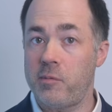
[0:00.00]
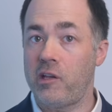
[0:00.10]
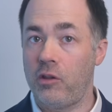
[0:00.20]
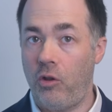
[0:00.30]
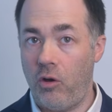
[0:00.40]

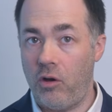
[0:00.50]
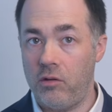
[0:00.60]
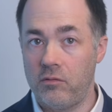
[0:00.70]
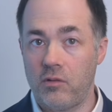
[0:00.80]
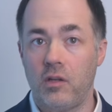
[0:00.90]
about
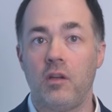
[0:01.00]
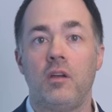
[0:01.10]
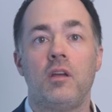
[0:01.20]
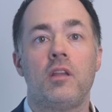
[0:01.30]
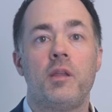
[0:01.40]
law.
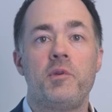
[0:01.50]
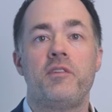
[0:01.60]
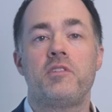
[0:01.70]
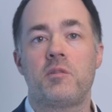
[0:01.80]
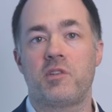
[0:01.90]
Let me
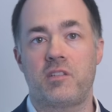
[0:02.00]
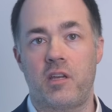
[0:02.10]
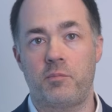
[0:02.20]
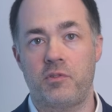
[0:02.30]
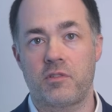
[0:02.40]
give you some
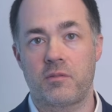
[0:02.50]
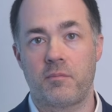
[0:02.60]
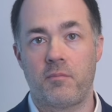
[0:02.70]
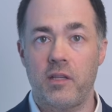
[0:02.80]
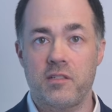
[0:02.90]
examples.
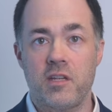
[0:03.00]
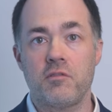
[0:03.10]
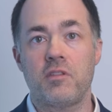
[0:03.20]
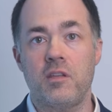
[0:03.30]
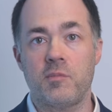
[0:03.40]
Let's say
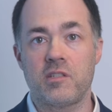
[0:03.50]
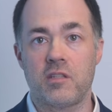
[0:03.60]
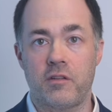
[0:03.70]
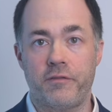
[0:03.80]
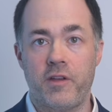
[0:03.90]
your theme is
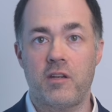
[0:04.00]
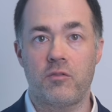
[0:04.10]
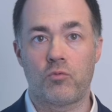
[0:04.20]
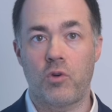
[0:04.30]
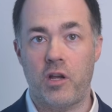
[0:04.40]
the
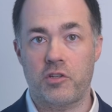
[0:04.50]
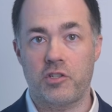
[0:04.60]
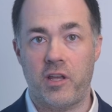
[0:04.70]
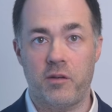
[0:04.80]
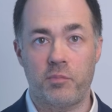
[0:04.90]
defendant
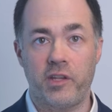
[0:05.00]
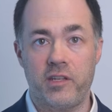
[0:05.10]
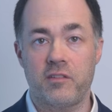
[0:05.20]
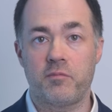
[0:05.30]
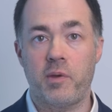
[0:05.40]
rushed and
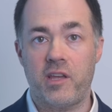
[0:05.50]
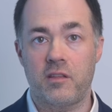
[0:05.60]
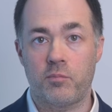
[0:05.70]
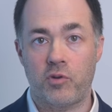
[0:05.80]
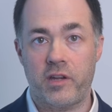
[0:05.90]
plaintiff paid
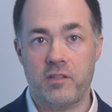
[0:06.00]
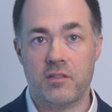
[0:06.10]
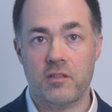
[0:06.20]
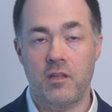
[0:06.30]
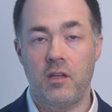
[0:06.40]
the
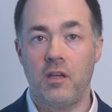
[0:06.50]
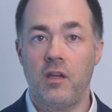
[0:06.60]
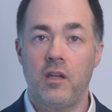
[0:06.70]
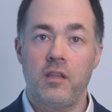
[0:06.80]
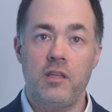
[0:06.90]
price.
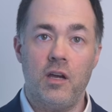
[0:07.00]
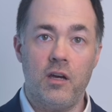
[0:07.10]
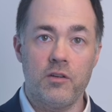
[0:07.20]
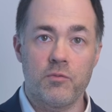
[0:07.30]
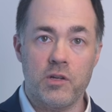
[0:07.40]
The
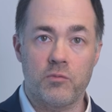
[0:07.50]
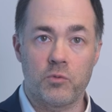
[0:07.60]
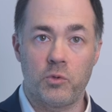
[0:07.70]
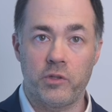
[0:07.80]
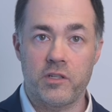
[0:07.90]
unwritten
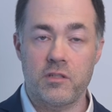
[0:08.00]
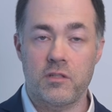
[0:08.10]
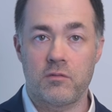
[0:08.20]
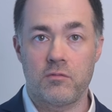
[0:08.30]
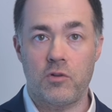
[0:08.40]
rule
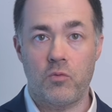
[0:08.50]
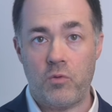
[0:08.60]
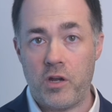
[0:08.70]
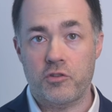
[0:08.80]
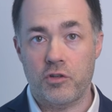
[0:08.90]
is don't
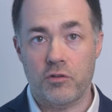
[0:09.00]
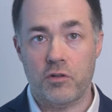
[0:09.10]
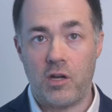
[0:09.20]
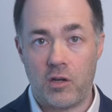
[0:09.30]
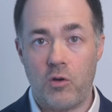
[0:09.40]
rush or
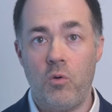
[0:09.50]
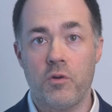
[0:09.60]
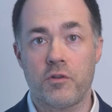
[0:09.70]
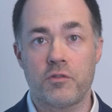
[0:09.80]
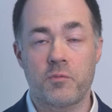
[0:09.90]
cut
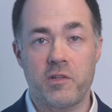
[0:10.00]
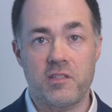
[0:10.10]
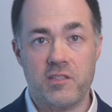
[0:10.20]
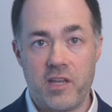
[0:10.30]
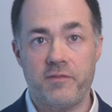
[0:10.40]
corners when
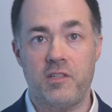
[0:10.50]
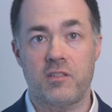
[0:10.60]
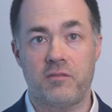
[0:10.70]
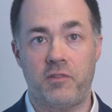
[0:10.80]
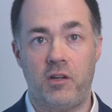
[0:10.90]
safety
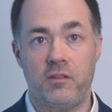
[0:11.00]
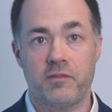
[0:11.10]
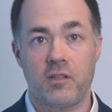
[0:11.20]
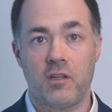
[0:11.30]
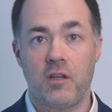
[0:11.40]
is involved.